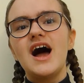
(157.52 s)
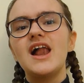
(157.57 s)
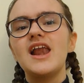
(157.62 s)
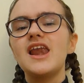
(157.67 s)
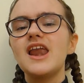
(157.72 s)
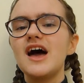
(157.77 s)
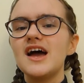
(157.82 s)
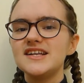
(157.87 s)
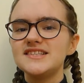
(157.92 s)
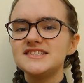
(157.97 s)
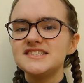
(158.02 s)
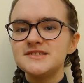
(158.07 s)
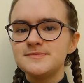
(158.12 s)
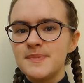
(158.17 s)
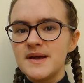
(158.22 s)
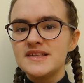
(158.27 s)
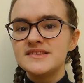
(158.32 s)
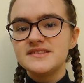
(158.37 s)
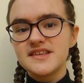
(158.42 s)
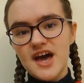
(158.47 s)
I like to
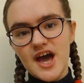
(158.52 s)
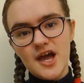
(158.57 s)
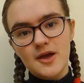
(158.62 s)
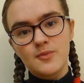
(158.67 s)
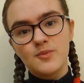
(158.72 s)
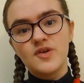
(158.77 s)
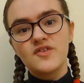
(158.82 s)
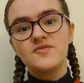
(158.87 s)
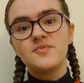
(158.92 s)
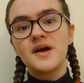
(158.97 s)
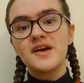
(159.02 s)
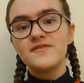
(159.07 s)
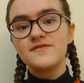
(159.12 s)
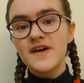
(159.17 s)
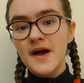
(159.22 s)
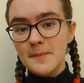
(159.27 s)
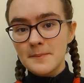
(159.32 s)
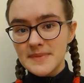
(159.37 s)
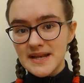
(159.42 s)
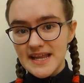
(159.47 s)
spend time with my
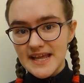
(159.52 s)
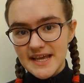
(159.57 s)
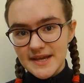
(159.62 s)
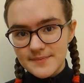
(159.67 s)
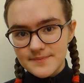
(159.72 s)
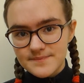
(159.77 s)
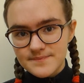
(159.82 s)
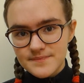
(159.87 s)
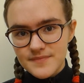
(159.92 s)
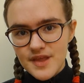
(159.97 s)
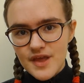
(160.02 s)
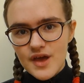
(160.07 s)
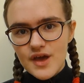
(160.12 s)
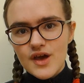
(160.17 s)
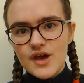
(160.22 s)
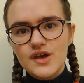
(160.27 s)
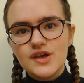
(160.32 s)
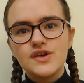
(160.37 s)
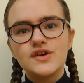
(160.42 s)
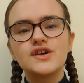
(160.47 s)
family.
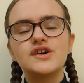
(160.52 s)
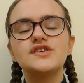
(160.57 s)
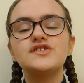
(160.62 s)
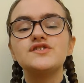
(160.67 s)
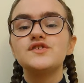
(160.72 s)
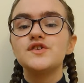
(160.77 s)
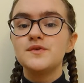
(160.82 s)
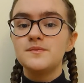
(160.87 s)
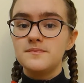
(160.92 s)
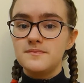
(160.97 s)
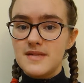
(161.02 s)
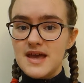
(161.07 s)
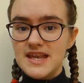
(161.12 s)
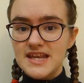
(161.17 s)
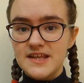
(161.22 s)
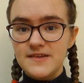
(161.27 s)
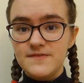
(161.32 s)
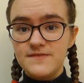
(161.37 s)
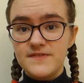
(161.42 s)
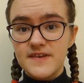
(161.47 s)
You can do
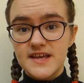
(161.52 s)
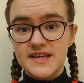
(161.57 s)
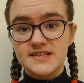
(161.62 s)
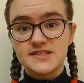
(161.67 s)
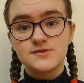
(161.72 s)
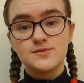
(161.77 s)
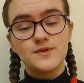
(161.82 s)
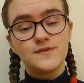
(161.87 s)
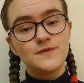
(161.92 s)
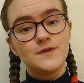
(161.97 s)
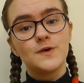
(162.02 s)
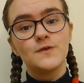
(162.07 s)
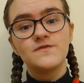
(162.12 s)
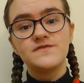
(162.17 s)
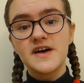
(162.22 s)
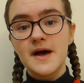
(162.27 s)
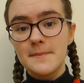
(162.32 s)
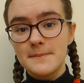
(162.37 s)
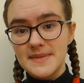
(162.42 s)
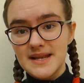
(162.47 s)
many things with your
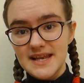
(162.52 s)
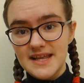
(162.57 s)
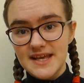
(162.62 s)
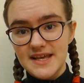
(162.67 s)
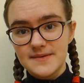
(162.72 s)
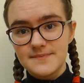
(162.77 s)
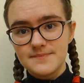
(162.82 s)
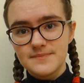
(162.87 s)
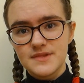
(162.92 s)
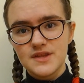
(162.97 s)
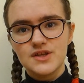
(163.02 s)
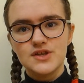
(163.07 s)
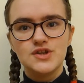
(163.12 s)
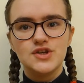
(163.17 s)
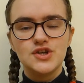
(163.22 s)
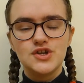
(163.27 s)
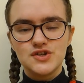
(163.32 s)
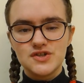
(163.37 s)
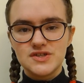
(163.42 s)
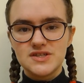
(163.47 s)
family.
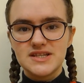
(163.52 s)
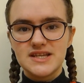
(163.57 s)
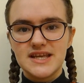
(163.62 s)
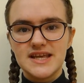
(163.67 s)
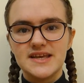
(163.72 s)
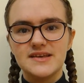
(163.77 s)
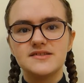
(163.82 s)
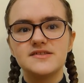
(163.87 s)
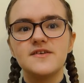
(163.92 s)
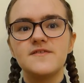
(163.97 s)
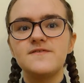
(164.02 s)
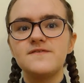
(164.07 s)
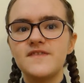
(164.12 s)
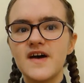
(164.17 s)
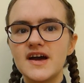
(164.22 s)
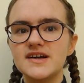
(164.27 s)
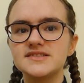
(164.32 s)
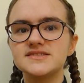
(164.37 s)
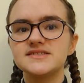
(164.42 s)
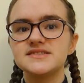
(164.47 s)
Usually, the
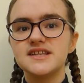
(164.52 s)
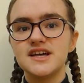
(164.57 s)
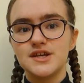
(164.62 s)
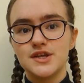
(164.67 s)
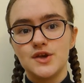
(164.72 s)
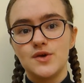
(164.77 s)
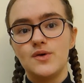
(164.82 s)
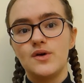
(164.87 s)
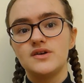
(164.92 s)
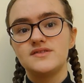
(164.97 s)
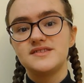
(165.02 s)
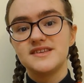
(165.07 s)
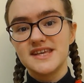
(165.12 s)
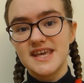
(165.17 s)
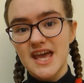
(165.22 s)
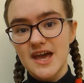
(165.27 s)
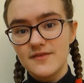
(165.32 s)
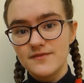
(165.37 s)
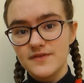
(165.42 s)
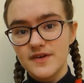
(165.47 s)
fact that you are
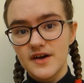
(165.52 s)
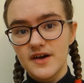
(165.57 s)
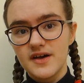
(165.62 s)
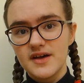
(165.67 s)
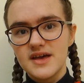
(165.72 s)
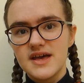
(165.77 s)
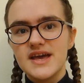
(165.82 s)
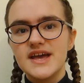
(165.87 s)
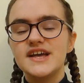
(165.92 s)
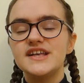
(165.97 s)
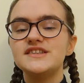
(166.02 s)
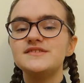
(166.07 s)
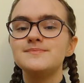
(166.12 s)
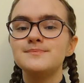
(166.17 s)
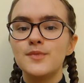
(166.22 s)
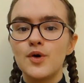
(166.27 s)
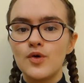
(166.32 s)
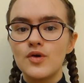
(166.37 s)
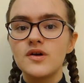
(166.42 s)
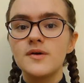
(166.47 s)
together is
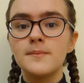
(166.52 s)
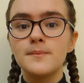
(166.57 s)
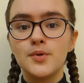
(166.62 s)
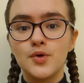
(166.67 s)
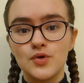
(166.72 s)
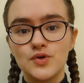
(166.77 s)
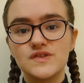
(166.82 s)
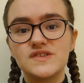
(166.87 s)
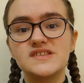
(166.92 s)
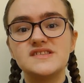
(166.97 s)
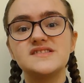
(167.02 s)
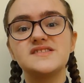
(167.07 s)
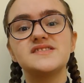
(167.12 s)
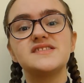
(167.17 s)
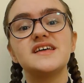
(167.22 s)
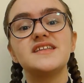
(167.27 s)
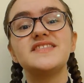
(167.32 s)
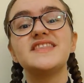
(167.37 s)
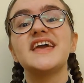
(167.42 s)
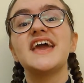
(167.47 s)
more
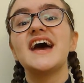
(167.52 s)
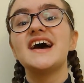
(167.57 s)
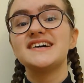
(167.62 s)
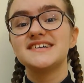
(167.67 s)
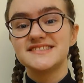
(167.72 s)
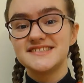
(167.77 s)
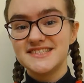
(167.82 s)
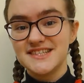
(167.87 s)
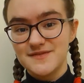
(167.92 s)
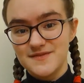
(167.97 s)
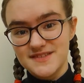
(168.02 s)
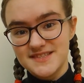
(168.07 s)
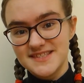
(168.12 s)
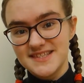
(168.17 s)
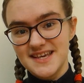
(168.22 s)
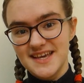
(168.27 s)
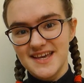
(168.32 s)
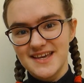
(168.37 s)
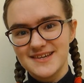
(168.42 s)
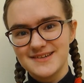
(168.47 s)
important than the
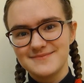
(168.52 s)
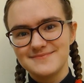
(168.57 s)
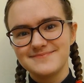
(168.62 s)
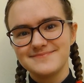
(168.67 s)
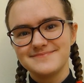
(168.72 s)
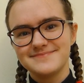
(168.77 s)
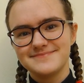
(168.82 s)
activity.